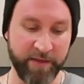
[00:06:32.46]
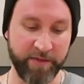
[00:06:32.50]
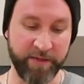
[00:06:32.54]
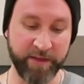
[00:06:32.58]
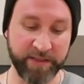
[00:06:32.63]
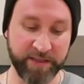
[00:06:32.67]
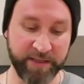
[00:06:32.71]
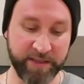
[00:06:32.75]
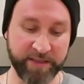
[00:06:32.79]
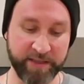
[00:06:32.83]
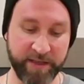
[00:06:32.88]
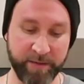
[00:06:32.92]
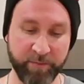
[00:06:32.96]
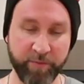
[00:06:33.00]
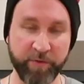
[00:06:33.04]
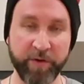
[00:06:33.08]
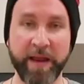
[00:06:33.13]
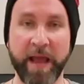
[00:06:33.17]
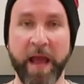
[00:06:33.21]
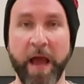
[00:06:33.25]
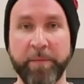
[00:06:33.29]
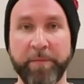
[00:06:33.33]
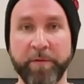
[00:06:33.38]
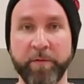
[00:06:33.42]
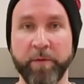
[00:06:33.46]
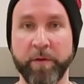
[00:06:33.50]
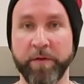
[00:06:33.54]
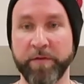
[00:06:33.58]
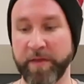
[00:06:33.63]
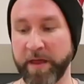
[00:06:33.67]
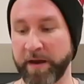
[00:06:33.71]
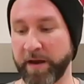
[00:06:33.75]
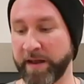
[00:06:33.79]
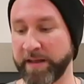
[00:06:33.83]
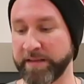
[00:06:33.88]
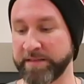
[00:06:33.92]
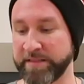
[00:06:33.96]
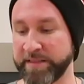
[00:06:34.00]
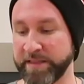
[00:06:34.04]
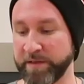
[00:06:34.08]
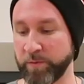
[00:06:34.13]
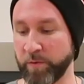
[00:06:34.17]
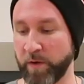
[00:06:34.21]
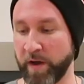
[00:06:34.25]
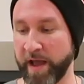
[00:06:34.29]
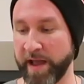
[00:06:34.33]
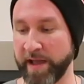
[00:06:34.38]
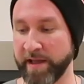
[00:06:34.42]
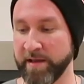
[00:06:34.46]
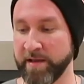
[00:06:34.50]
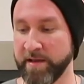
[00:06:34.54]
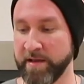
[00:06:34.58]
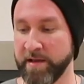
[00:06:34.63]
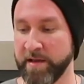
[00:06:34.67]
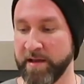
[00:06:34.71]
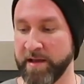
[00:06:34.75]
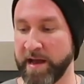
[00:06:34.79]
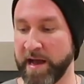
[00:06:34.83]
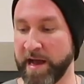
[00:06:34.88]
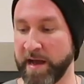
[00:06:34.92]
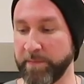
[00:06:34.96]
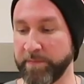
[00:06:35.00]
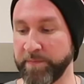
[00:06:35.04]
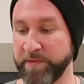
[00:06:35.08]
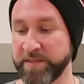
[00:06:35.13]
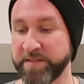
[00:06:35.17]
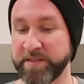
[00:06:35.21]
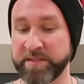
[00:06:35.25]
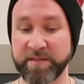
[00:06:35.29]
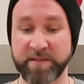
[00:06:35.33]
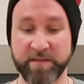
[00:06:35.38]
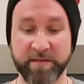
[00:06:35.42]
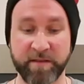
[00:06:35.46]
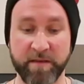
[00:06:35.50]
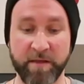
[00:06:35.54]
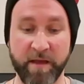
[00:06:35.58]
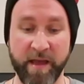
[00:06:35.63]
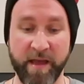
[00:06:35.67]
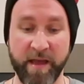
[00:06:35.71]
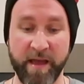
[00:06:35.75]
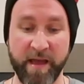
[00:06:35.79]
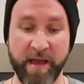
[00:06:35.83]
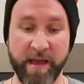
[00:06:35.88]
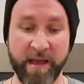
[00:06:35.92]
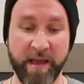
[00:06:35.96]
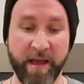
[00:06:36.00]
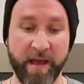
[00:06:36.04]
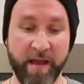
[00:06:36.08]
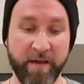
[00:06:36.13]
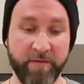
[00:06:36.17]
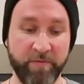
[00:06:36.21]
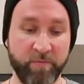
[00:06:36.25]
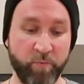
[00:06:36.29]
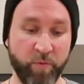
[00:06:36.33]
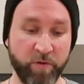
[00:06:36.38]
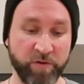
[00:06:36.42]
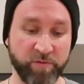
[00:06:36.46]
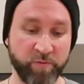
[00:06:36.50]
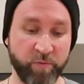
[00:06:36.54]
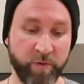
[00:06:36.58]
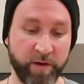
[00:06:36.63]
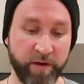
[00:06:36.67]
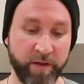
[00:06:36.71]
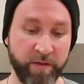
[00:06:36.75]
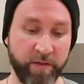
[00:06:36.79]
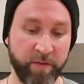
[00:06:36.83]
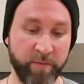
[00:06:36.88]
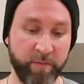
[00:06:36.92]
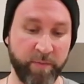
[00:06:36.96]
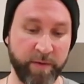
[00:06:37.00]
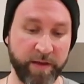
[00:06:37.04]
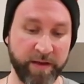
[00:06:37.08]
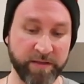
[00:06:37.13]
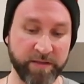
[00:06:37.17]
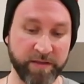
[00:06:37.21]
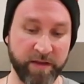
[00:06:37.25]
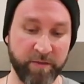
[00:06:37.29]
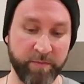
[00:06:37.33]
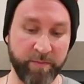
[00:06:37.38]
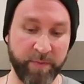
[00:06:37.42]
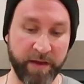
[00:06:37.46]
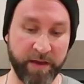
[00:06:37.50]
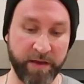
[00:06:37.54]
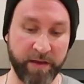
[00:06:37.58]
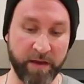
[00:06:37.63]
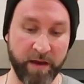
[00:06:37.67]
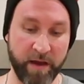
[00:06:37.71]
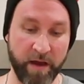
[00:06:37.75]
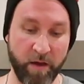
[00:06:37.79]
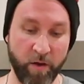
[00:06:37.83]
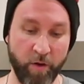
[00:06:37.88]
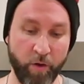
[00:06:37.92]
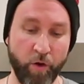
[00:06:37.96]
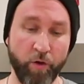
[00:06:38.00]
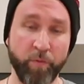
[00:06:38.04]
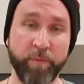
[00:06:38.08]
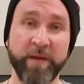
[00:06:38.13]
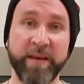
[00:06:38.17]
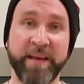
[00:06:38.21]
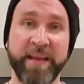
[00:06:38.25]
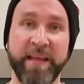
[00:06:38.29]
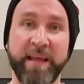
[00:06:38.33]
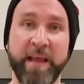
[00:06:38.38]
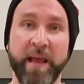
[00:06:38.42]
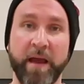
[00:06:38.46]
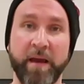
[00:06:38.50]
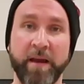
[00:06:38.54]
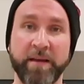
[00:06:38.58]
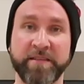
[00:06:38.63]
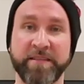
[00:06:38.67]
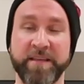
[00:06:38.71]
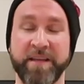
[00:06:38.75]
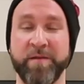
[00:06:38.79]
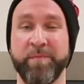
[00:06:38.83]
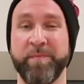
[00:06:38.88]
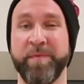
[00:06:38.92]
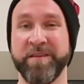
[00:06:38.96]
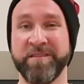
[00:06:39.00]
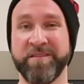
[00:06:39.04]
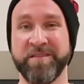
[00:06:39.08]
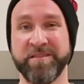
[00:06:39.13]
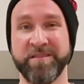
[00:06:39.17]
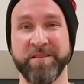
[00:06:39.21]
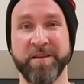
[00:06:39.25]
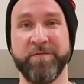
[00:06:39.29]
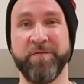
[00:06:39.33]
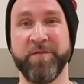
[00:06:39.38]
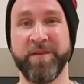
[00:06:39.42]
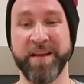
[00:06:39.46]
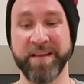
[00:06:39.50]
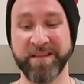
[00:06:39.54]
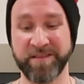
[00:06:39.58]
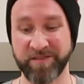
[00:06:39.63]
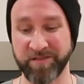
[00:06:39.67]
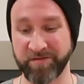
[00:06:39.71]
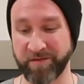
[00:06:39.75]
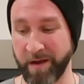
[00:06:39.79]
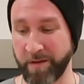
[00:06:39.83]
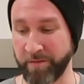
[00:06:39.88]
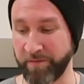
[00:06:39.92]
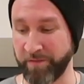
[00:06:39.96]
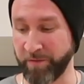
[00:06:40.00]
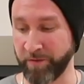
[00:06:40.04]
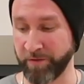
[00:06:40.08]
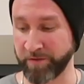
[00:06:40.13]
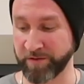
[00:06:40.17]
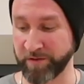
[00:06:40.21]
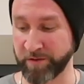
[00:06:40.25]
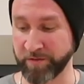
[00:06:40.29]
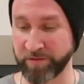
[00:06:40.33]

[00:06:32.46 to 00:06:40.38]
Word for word: This he seemed pretty happy with, and I can see why. Um, this uh, was one of the beers I've been uh, hoping to get. I'd seen a bunch of stuff on Instagram for it,